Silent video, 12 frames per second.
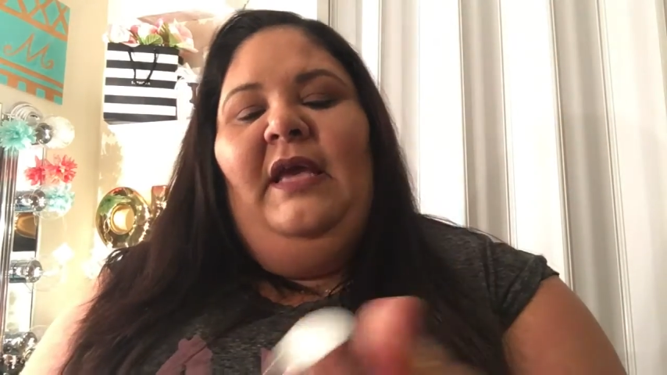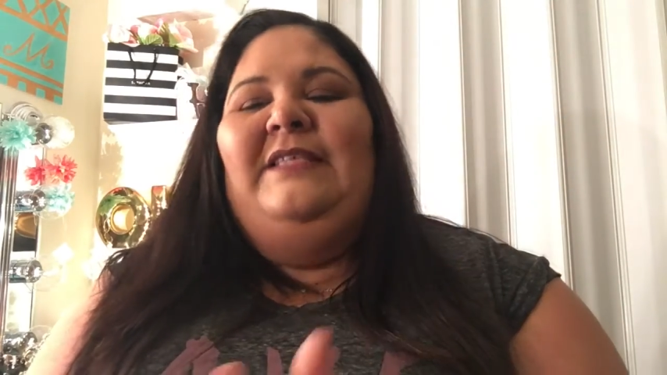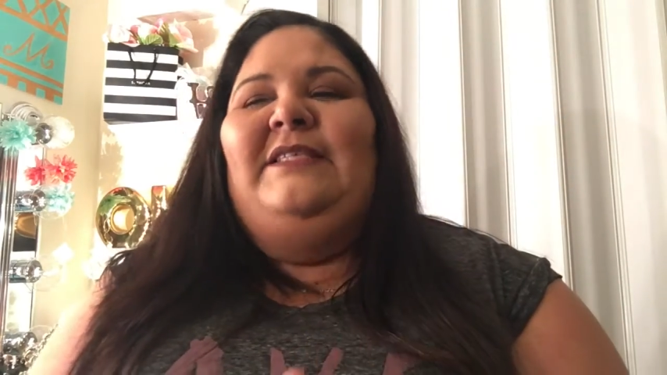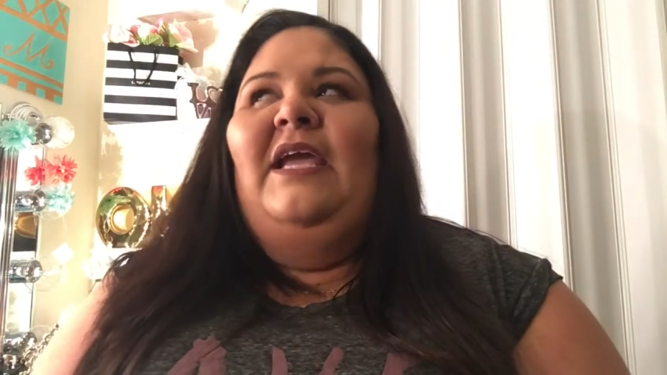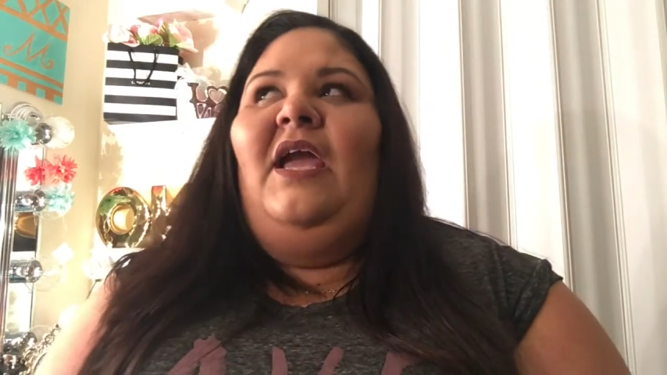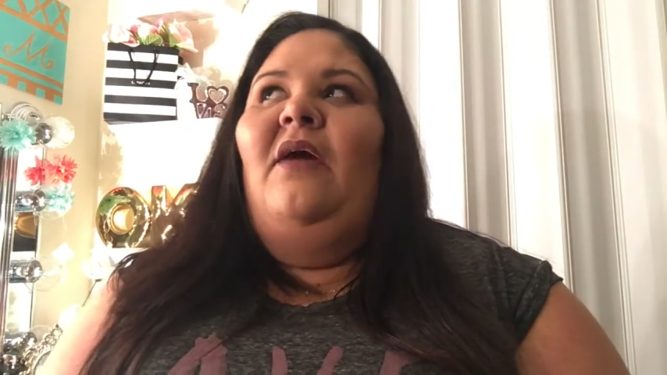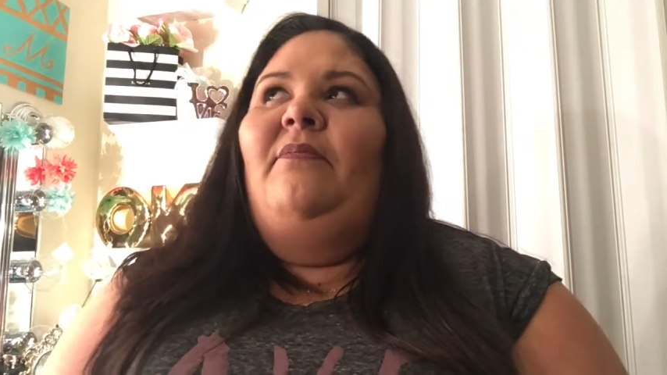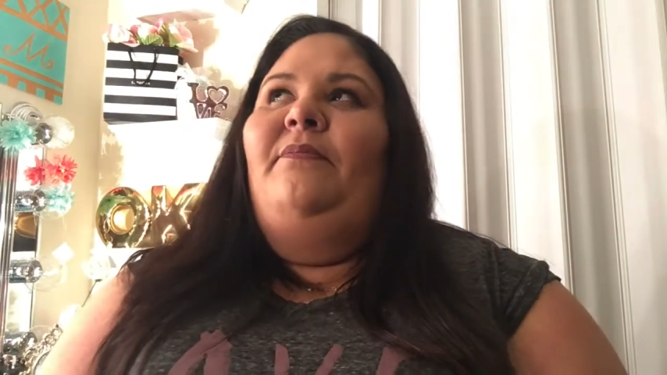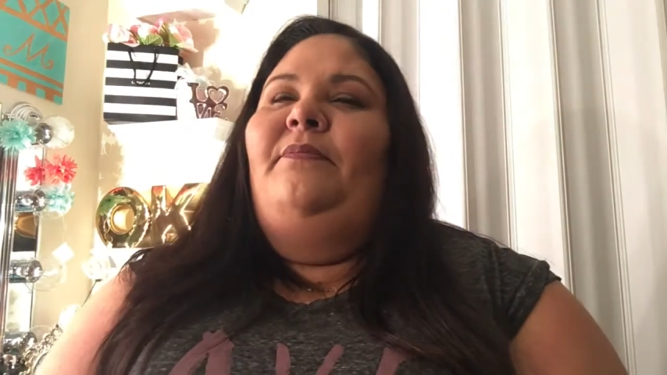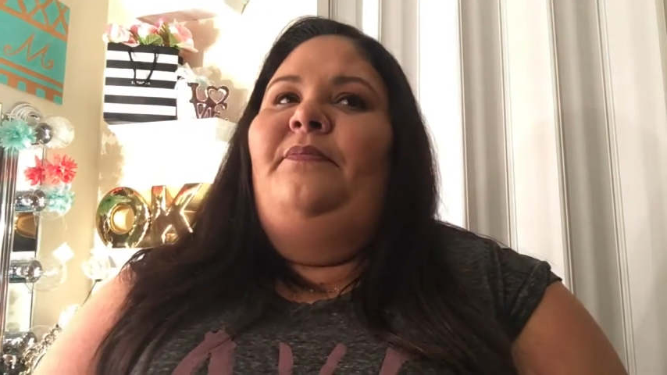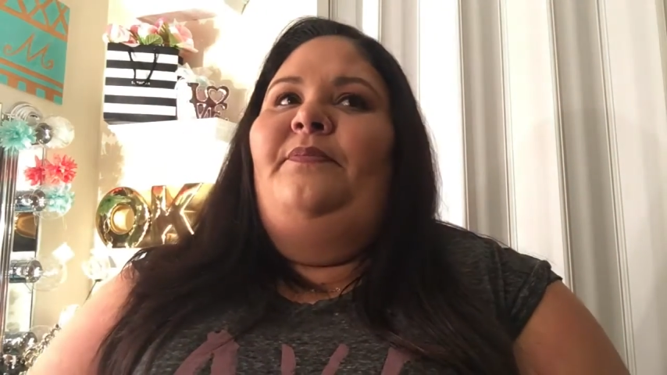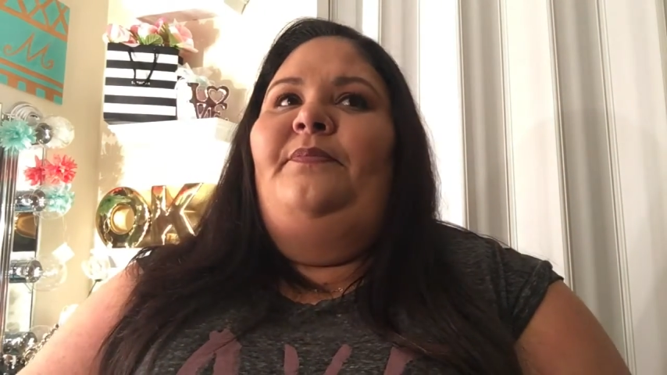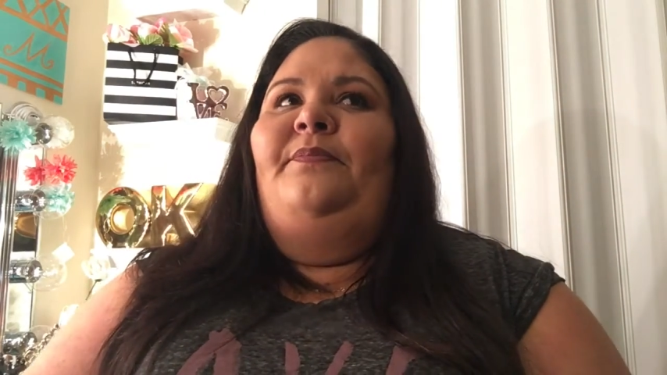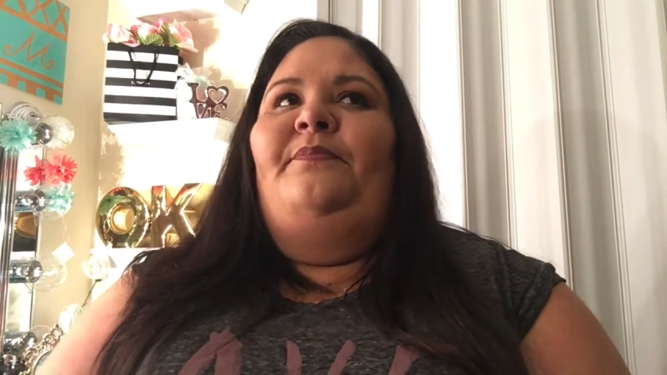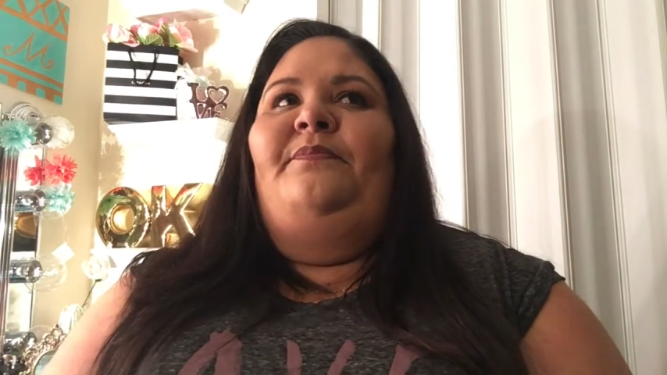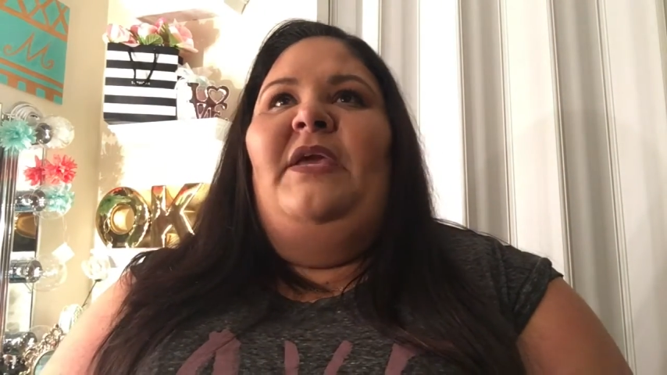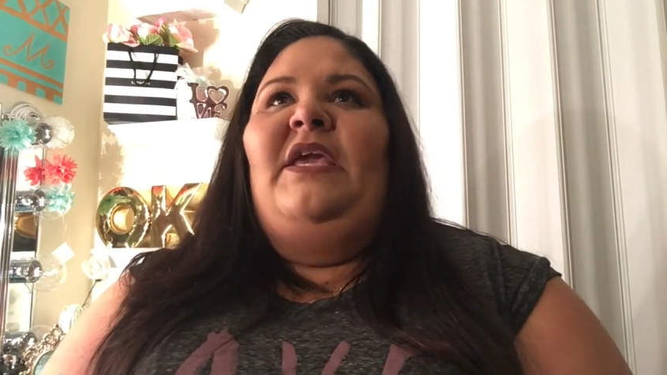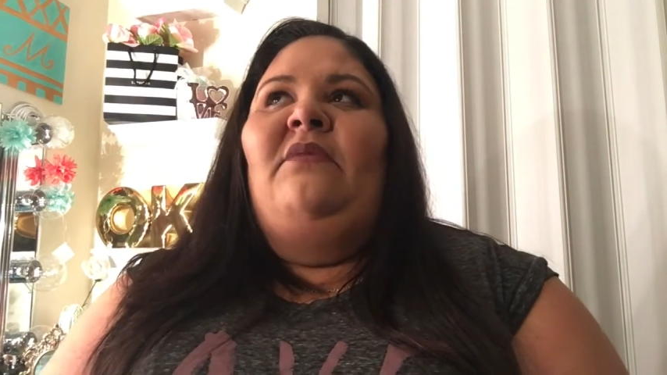It's like a
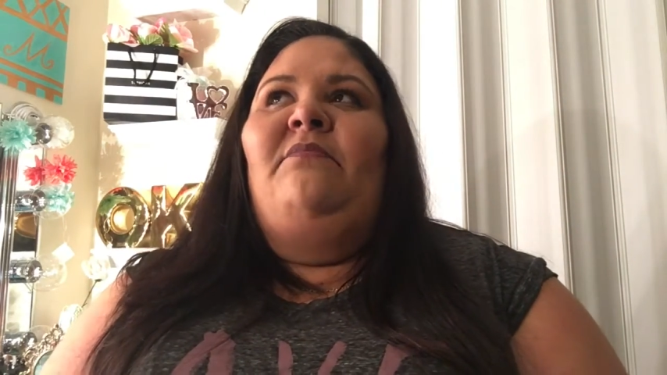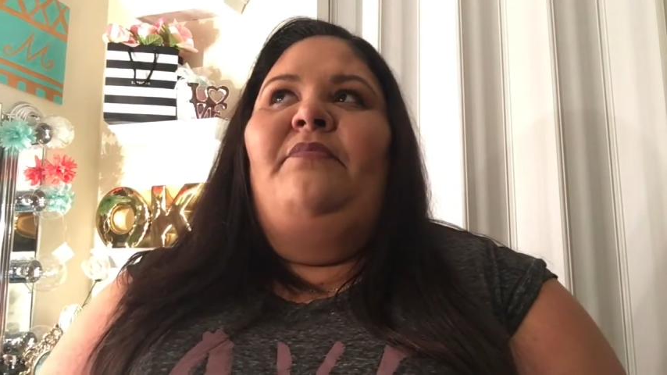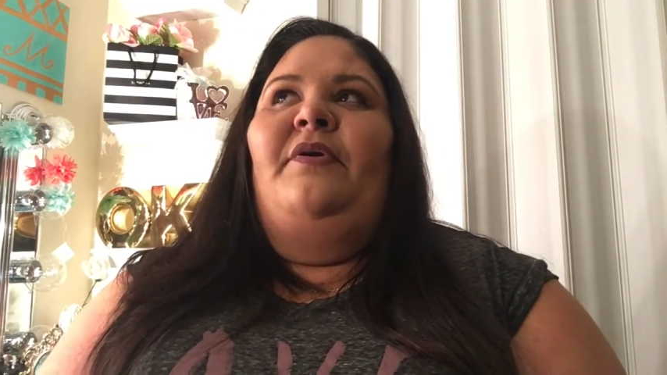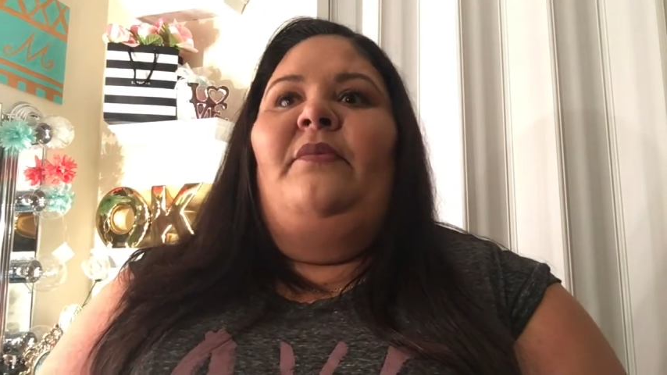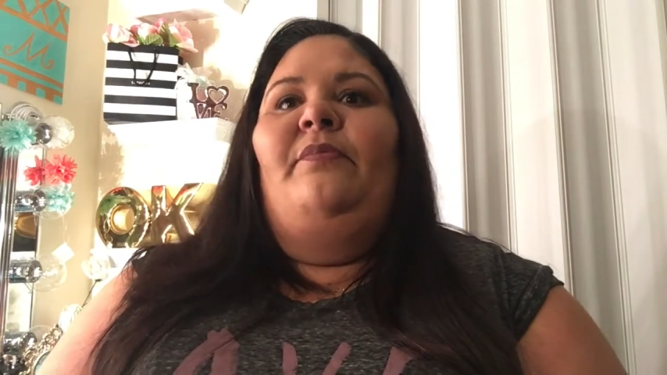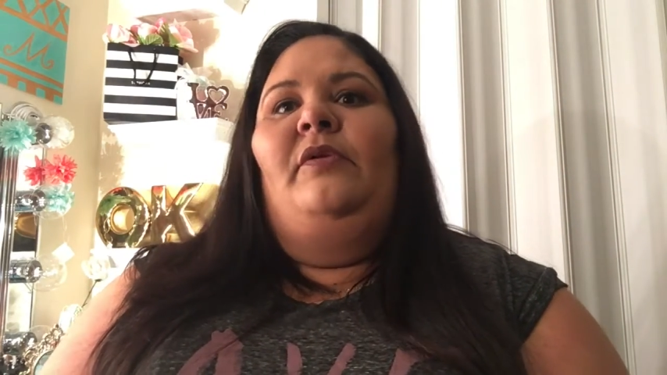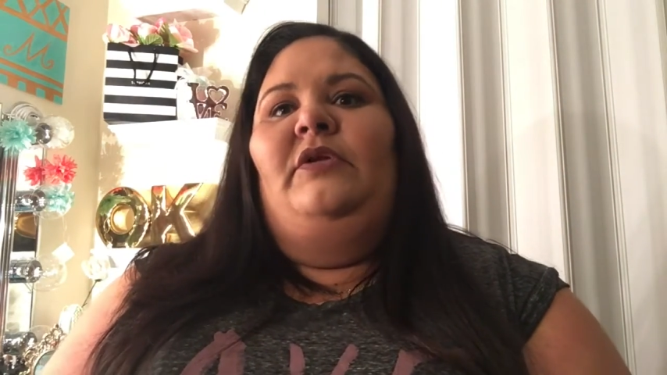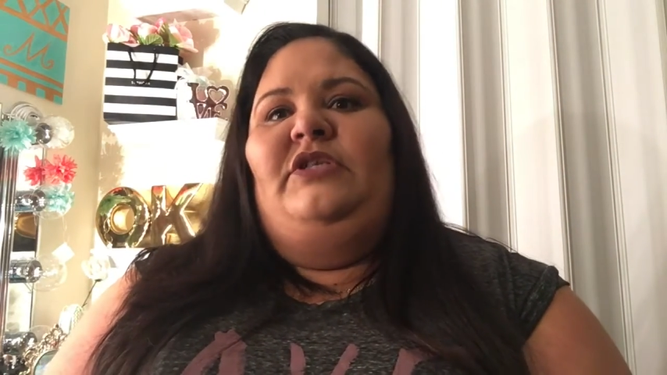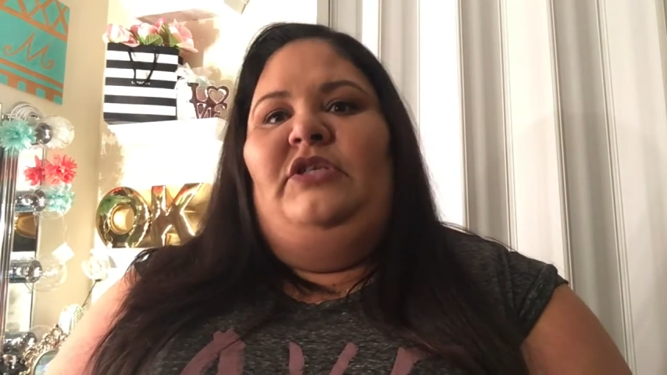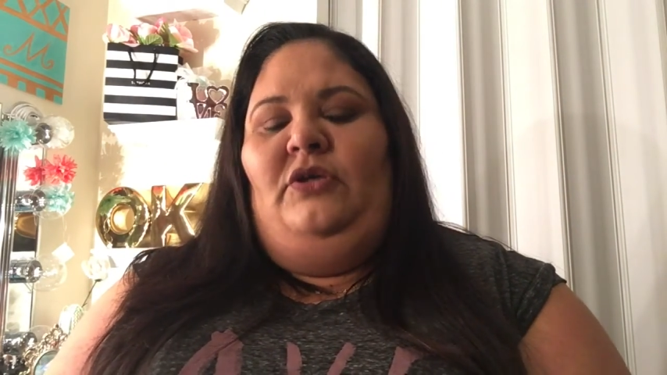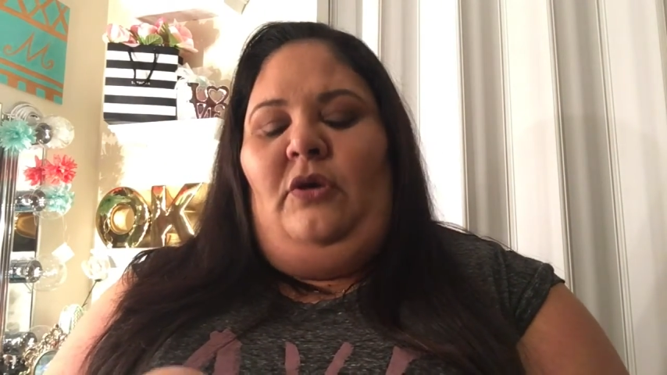pink purplish